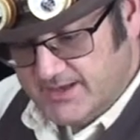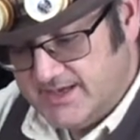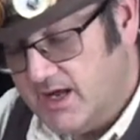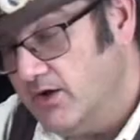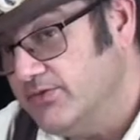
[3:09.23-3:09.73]

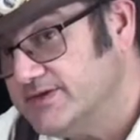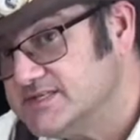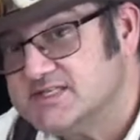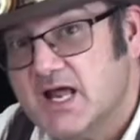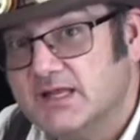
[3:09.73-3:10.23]
Now,
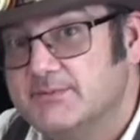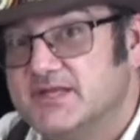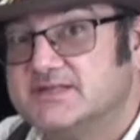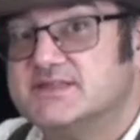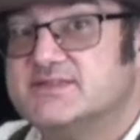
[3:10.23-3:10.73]
this is not
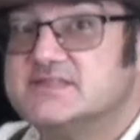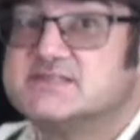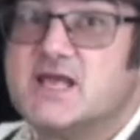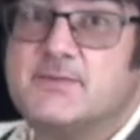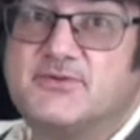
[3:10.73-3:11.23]
limited to
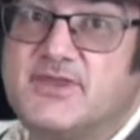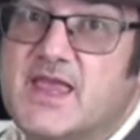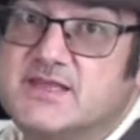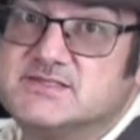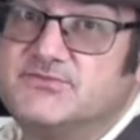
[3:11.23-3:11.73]
this type of case.